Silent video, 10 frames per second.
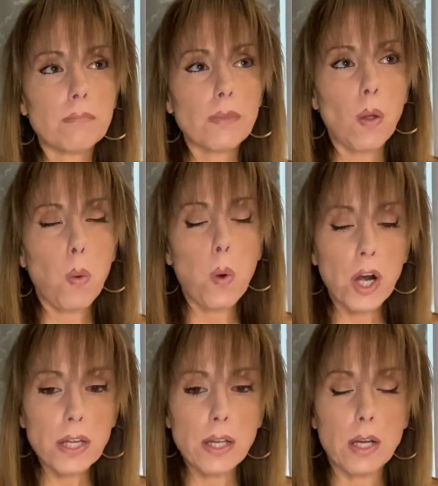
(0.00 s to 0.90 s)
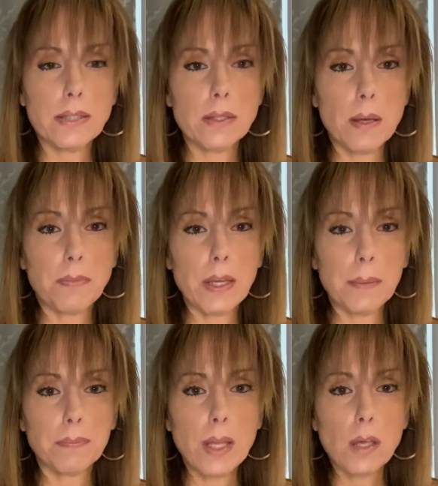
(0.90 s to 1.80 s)
working on
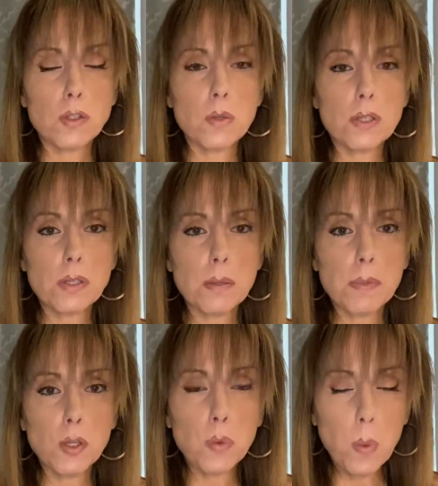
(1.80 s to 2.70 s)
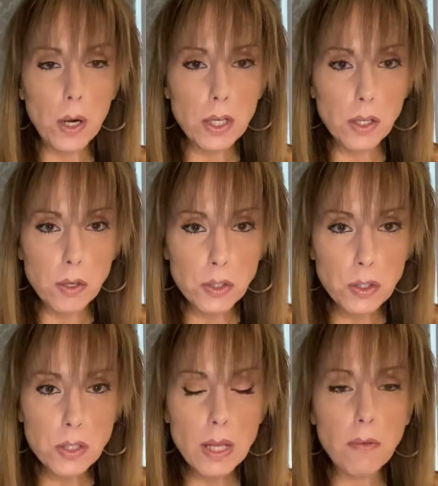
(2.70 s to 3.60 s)
something. So this could be you working on
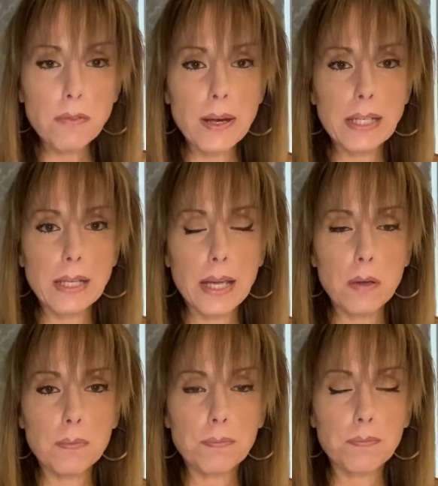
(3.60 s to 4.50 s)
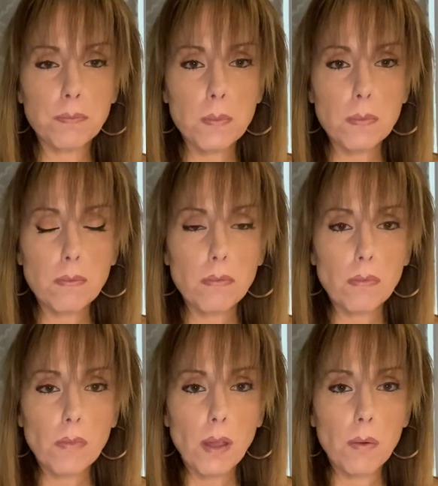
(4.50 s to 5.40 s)
yourself right now,
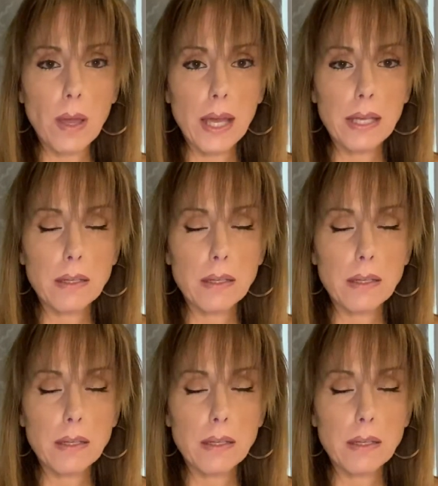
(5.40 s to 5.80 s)
okay?